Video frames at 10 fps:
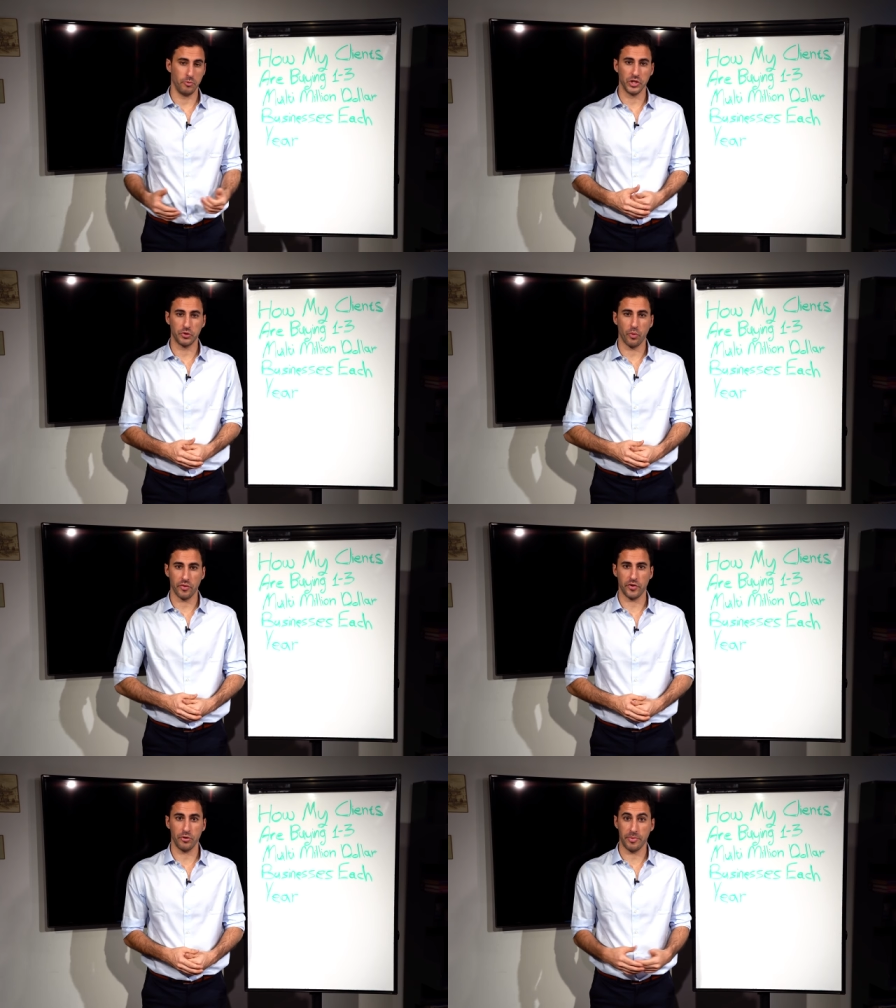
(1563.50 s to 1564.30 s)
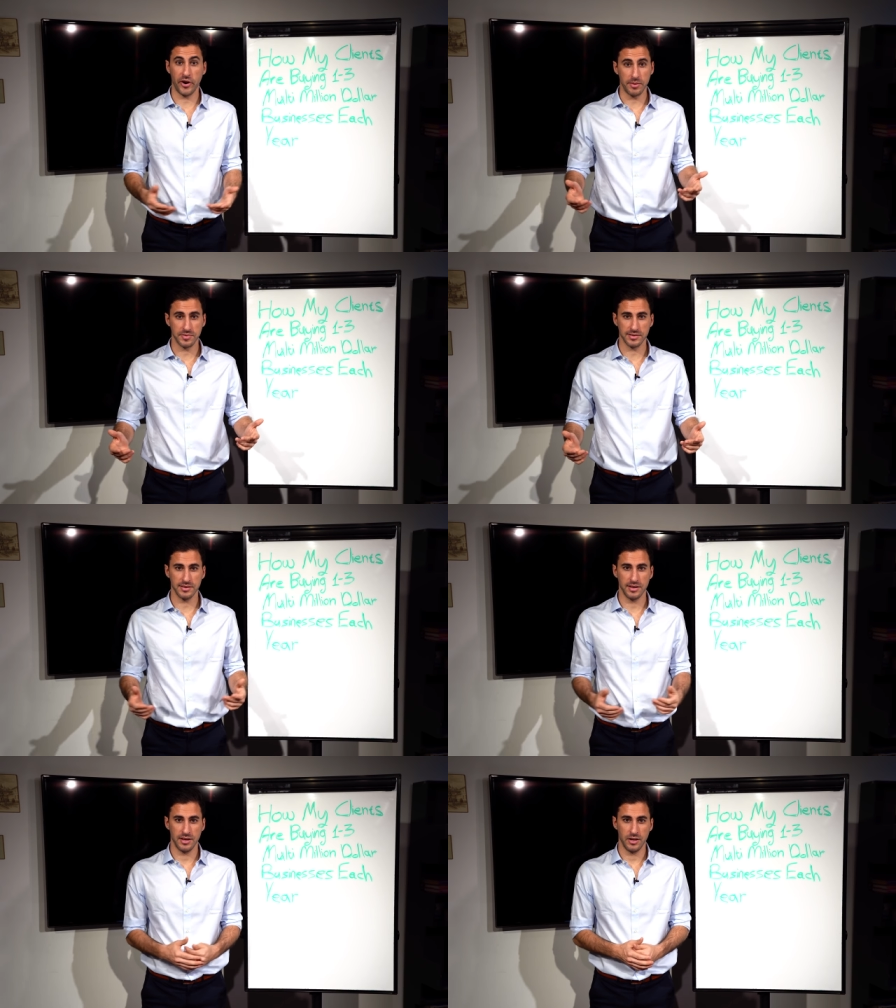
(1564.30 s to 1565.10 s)
Will it work for you?
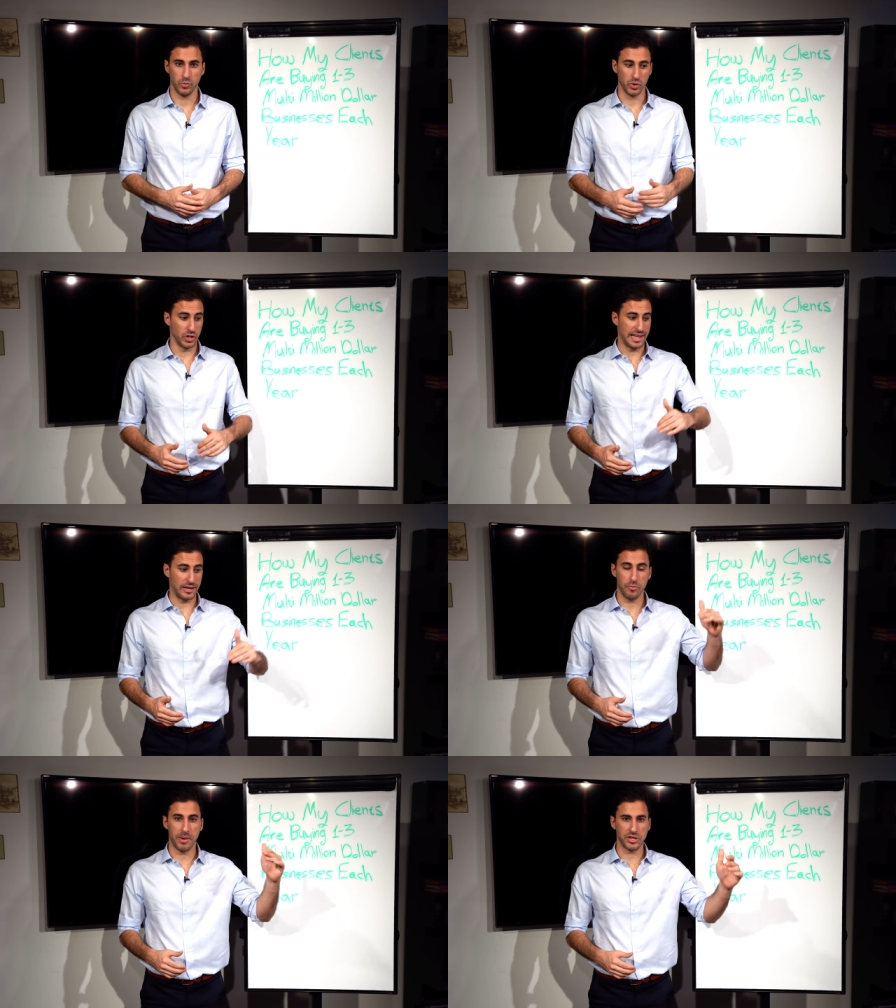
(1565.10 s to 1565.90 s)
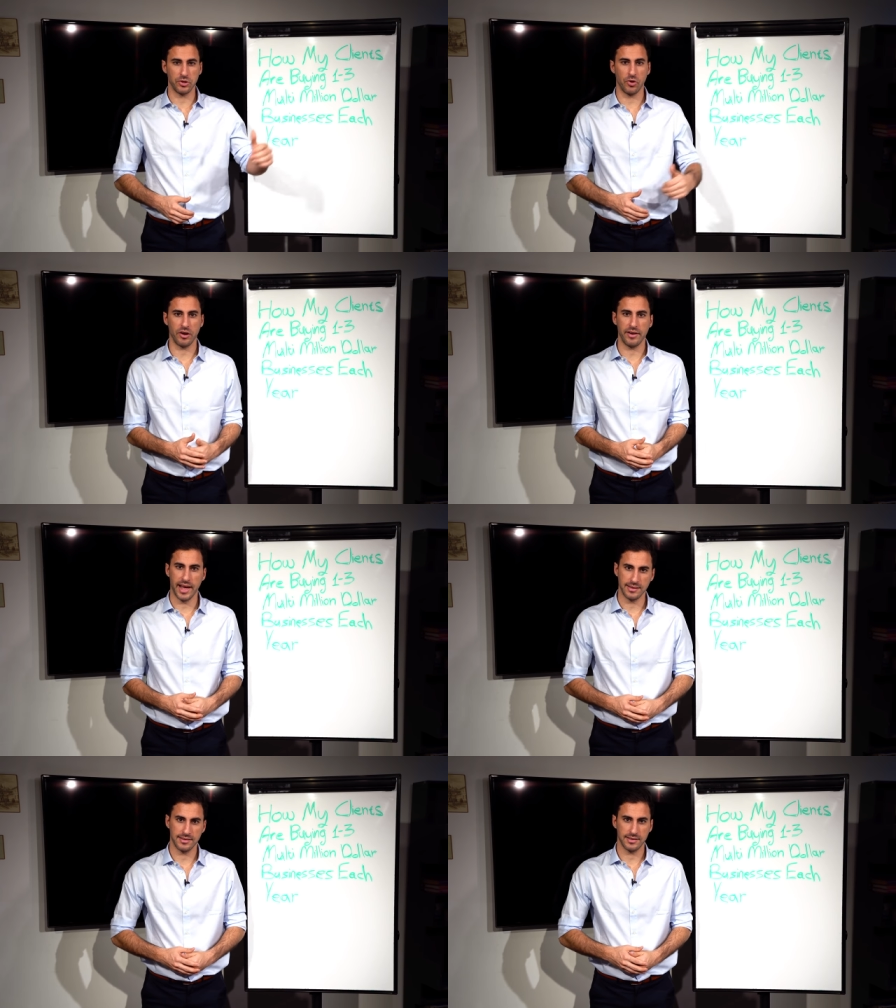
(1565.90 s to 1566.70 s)
Perhaps. Will it take you much longer?
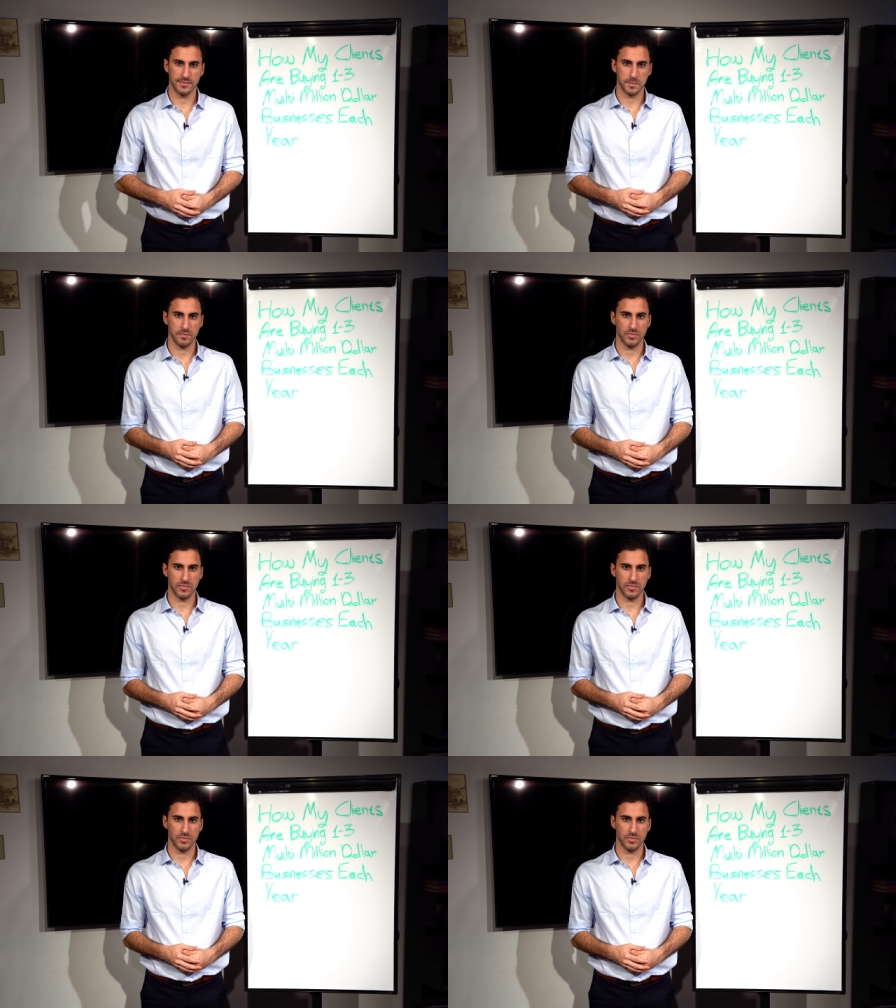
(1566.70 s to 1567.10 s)
Yes.